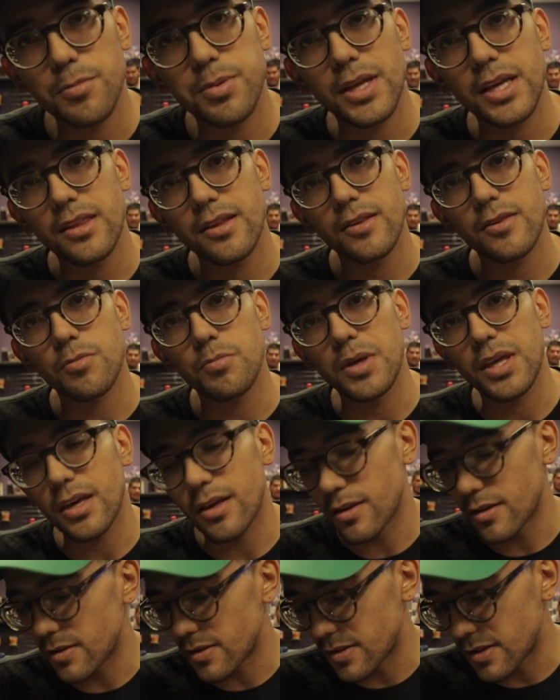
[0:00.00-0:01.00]
play this
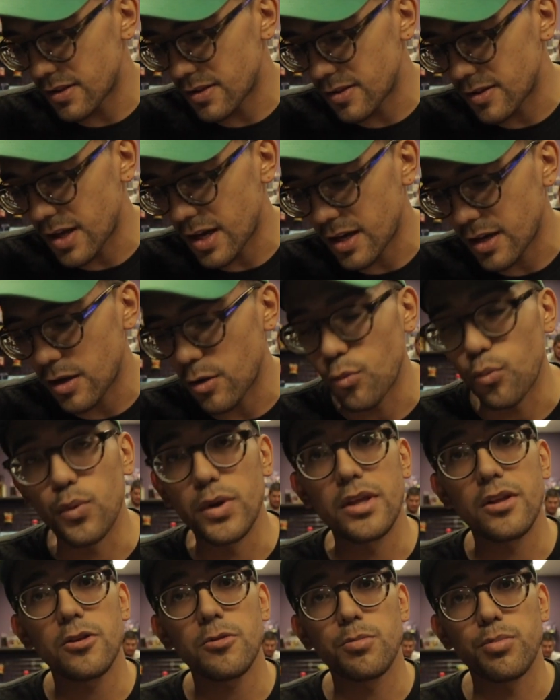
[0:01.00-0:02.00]
because this deck
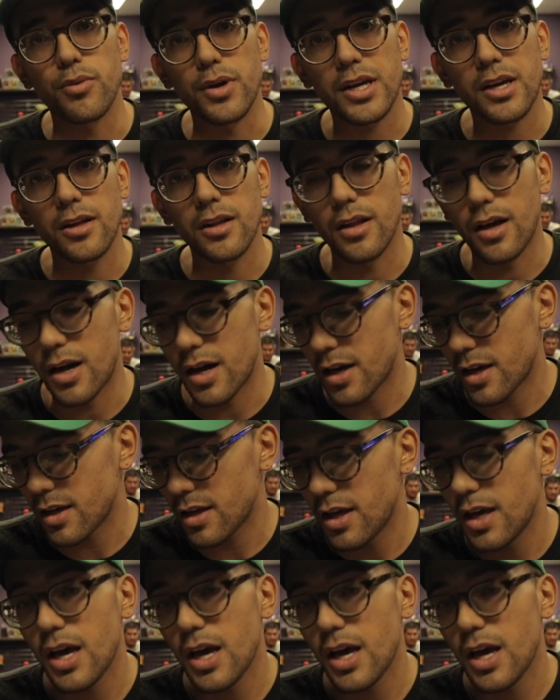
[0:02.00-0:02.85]
will brick a lot.